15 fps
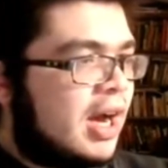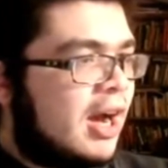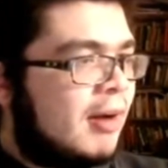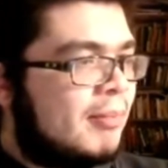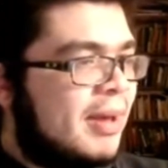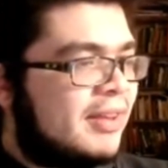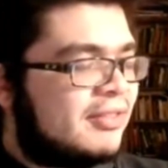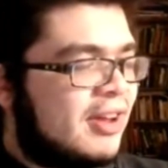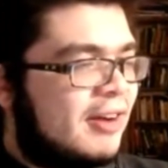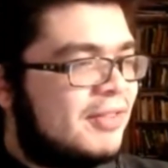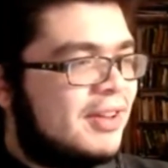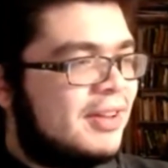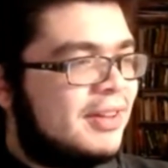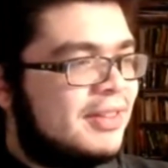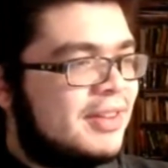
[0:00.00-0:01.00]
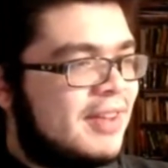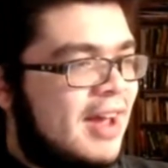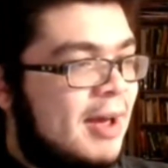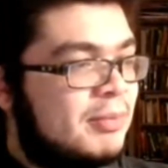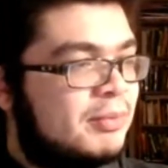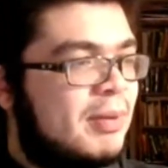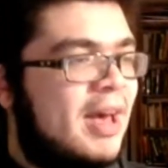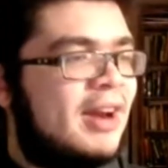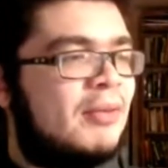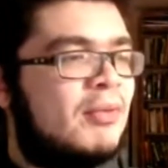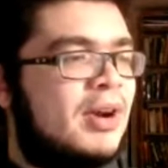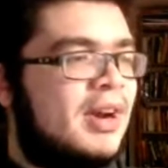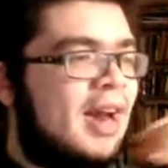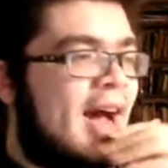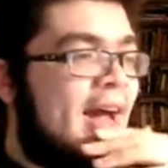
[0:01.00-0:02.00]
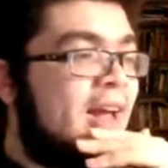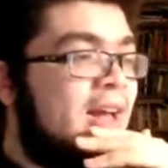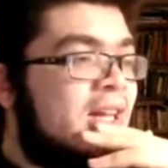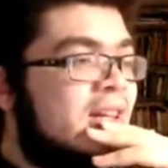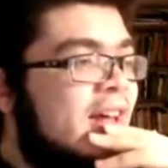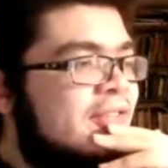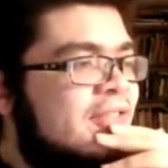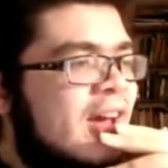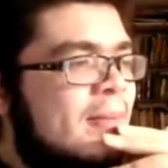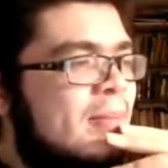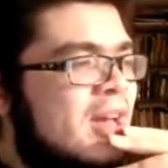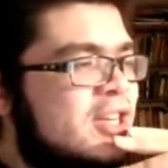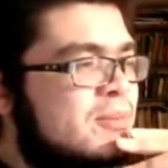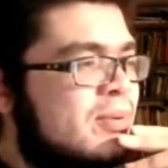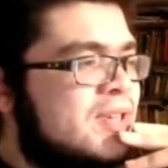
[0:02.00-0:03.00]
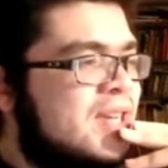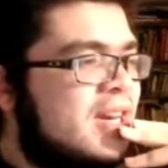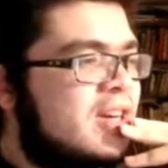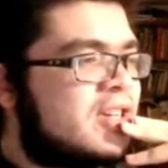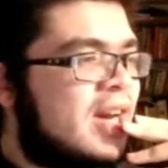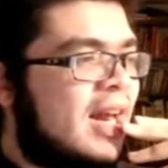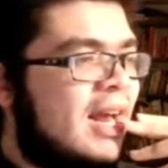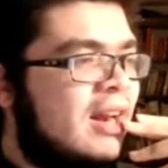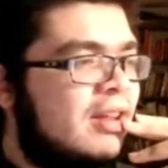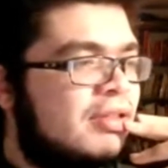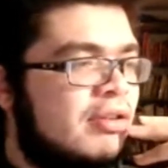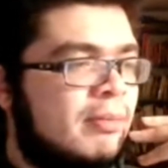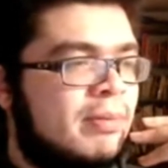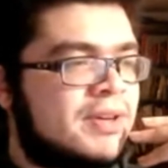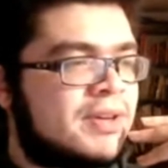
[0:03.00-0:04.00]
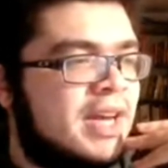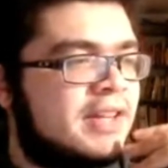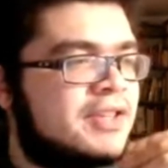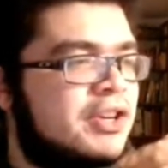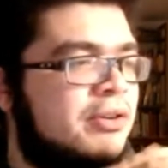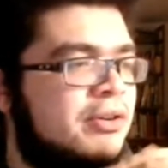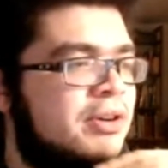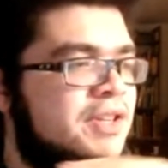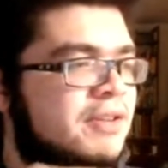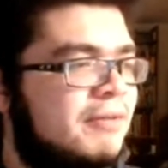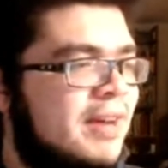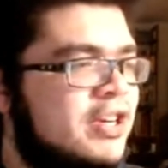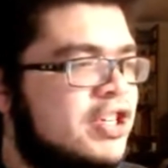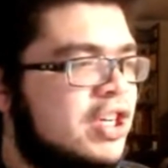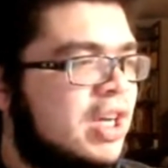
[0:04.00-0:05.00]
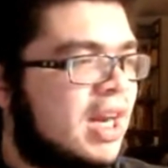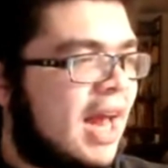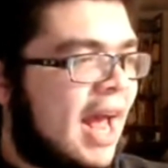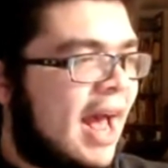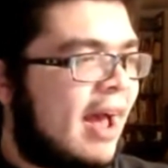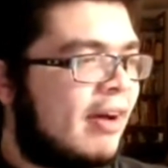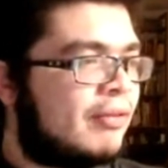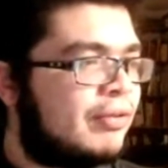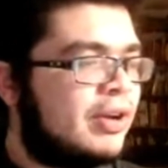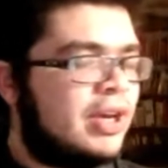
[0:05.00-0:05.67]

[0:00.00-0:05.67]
based off the time span and whatnot. Left on base percentage at 83%. So he's eventually going to have